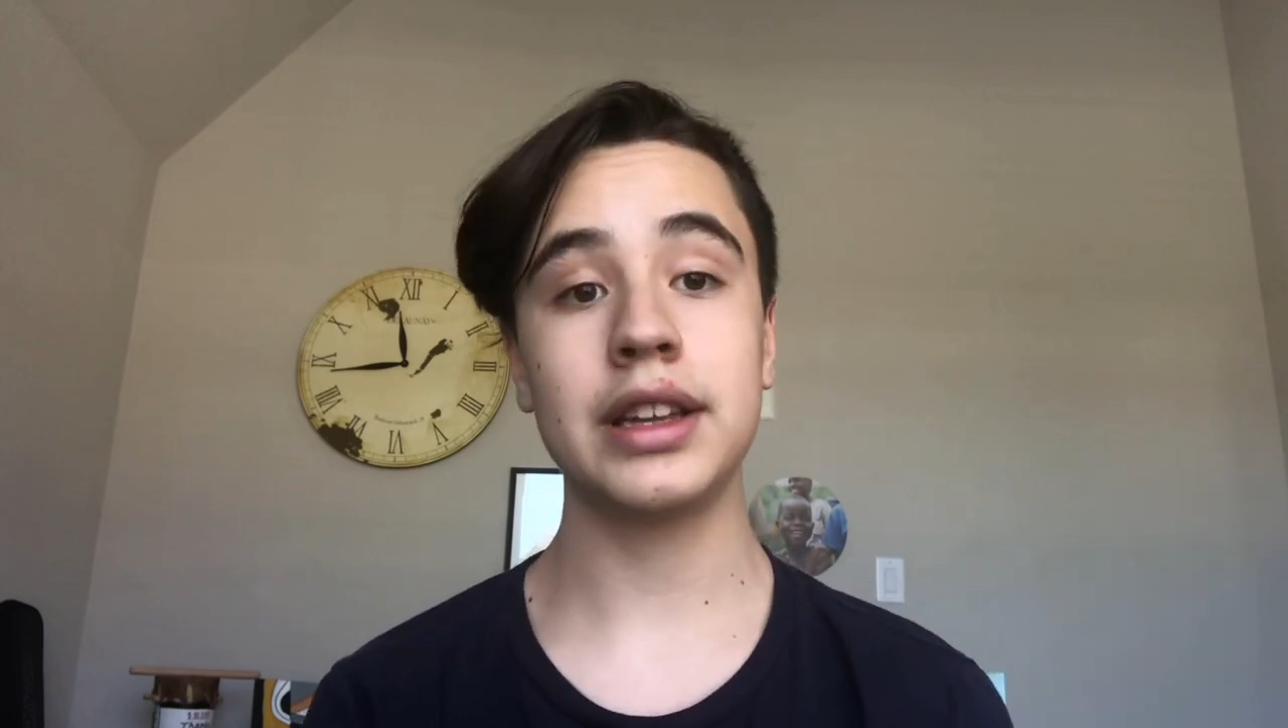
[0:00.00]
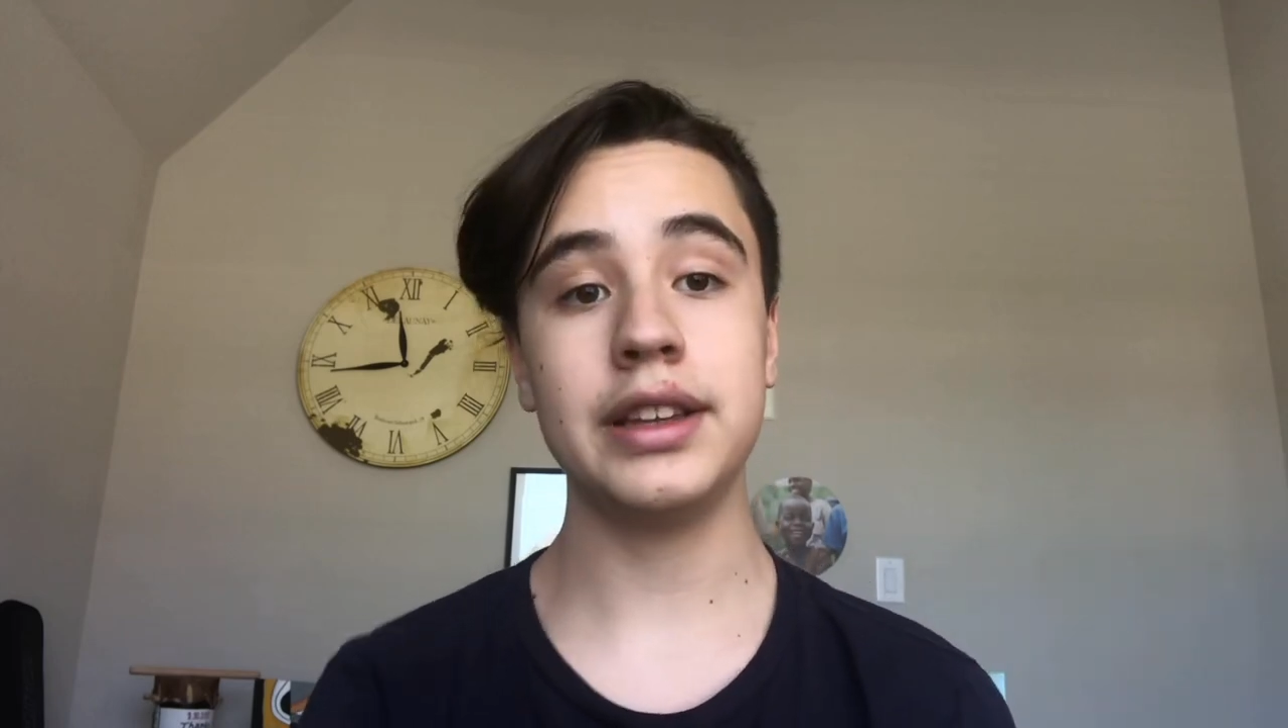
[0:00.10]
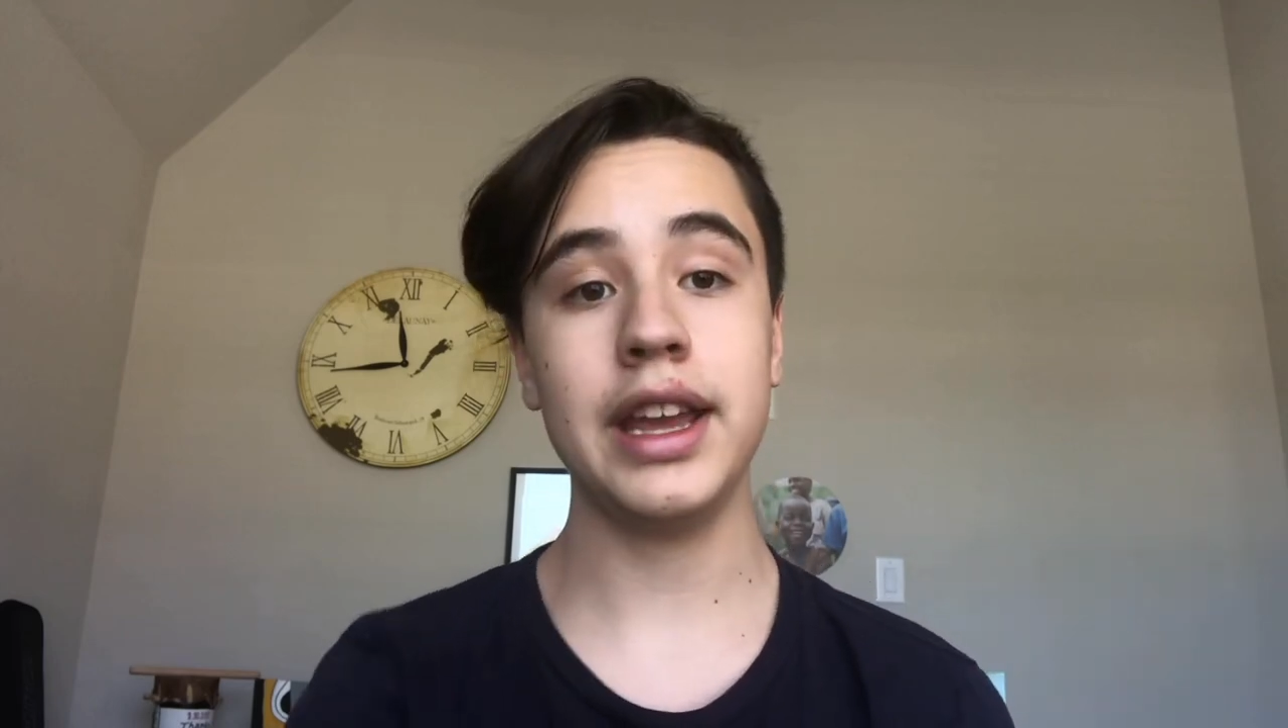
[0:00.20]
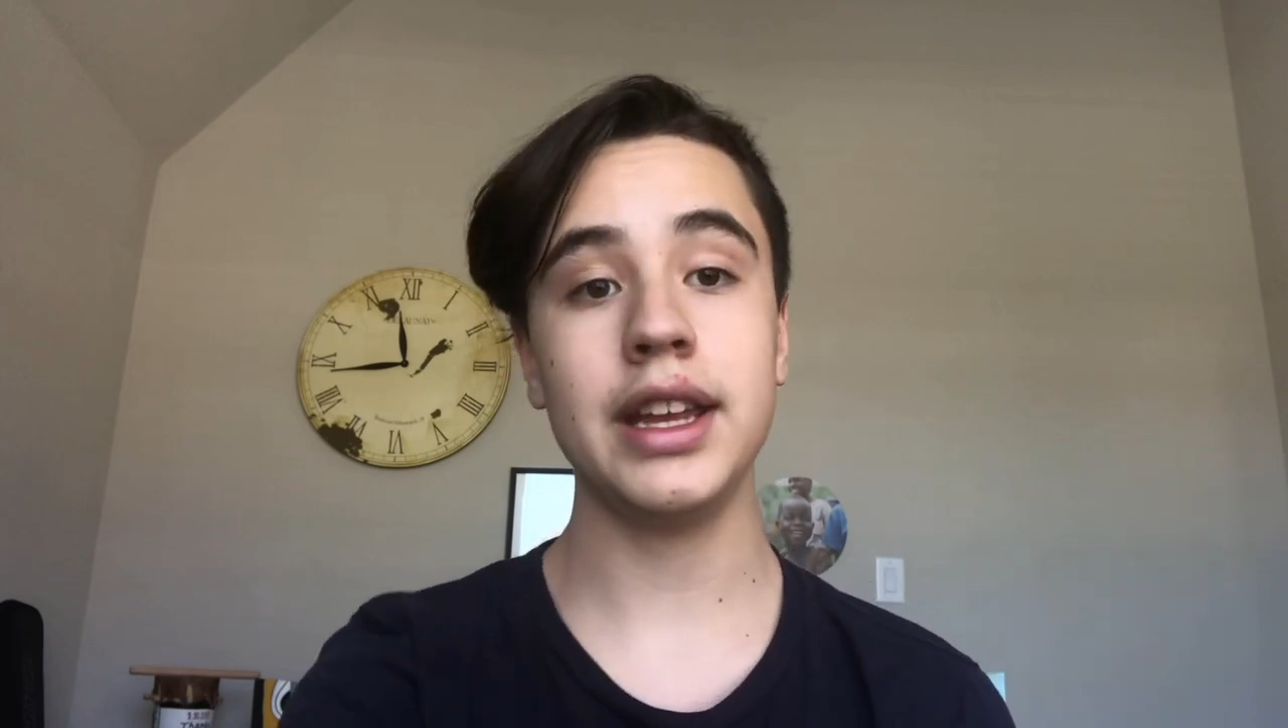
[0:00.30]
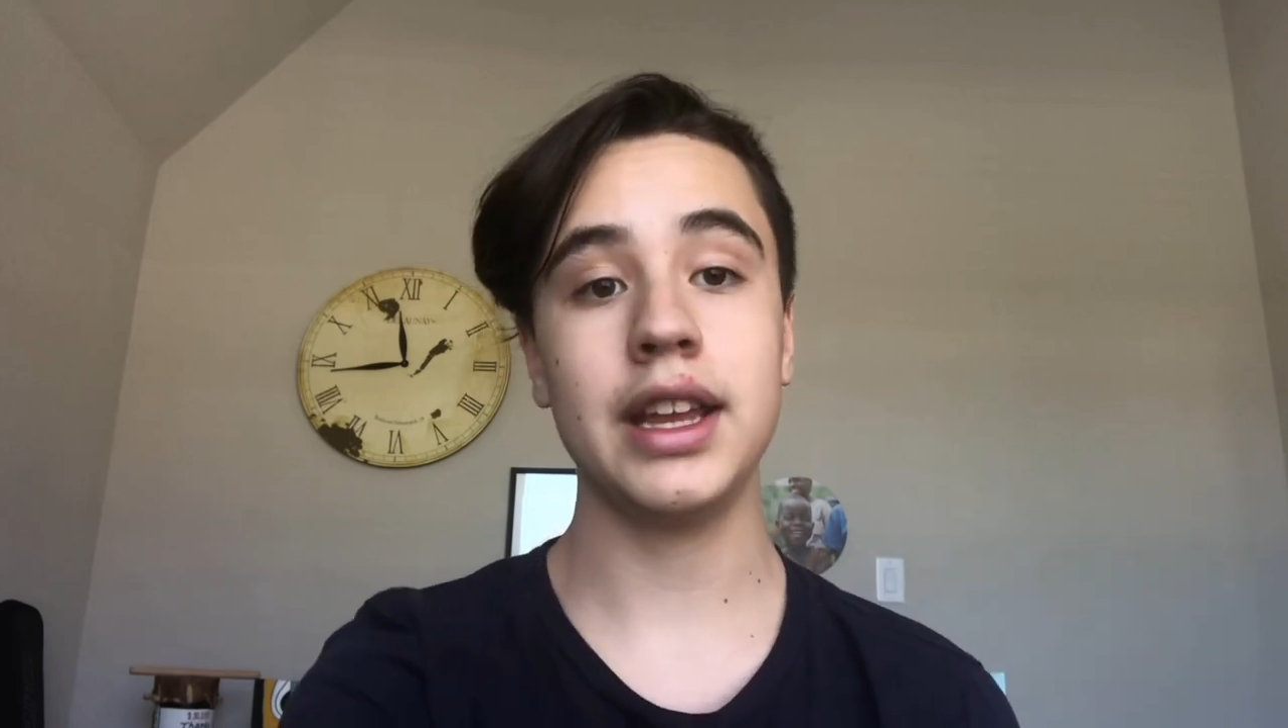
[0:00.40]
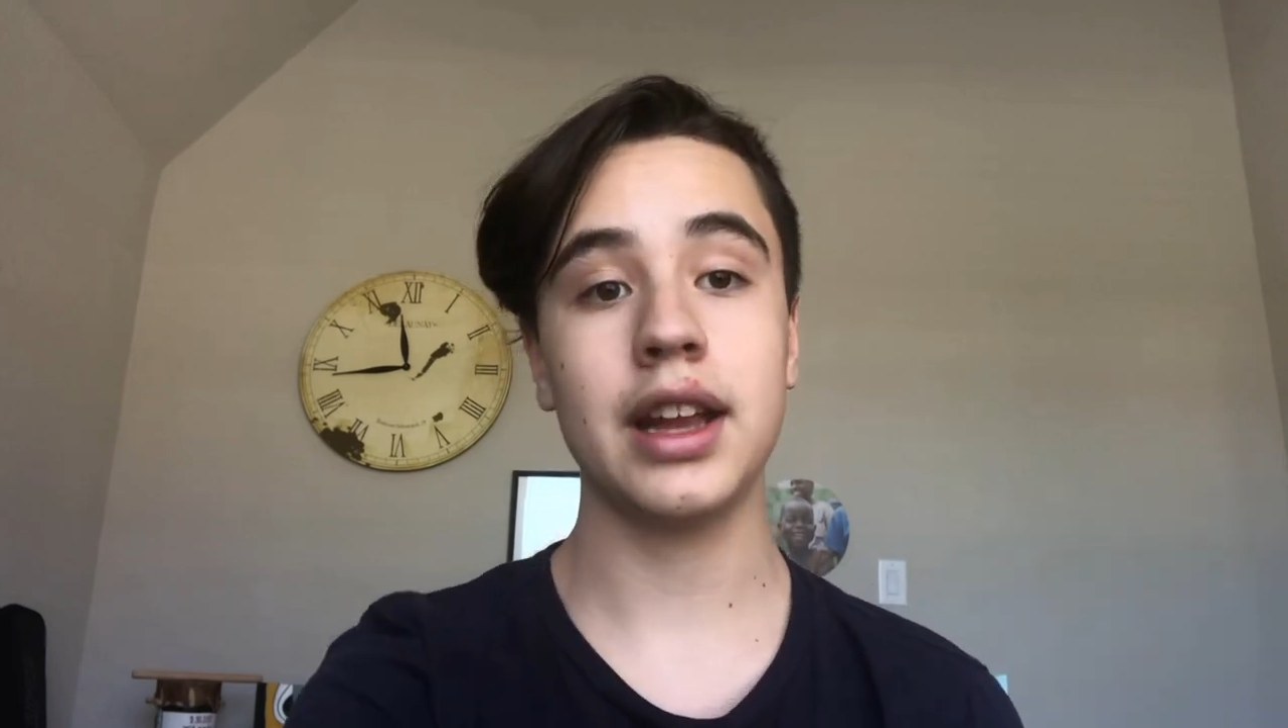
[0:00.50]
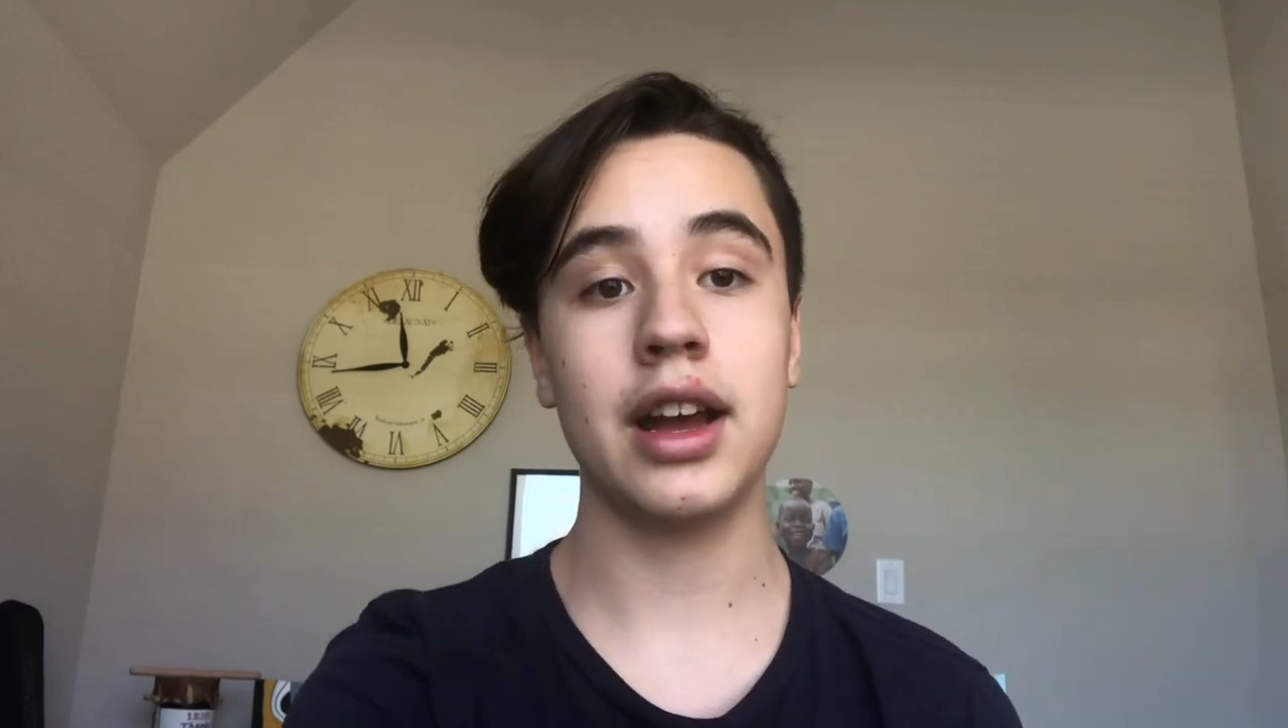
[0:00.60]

dating,